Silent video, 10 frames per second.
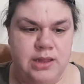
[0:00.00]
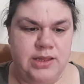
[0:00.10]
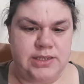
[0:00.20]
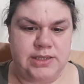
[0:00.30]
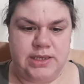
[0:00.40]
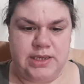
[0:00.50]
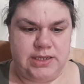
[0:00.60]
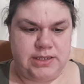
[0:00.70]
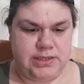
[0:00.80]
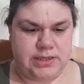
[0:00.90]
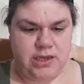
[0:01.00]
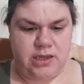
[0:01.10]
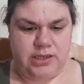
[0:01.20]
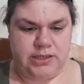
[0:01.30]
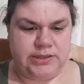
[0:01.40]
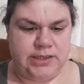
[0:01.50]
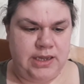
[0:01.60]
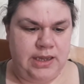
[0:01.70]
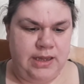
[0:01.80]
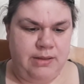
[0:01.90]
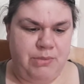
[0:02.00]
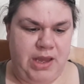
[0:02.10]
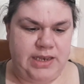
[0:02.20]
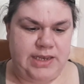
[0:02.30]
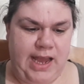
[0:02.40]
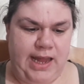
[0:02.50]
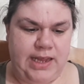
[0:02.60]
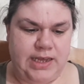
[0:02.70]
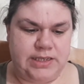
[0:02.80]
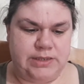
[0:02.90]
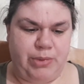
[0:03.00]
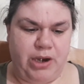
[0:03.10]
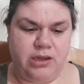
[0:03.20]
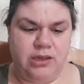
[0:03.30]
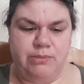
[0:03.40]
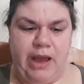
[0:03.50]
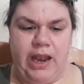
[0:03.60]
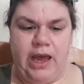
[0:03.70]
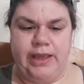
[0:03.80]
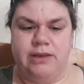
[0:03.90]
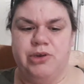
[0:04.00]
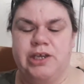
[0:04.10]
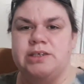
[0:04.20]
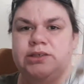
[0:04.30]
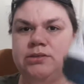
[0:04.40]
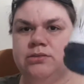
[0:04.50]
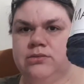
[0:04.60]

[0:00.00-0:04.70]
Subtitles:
This is called Mandala Sparkle by Lion Brand.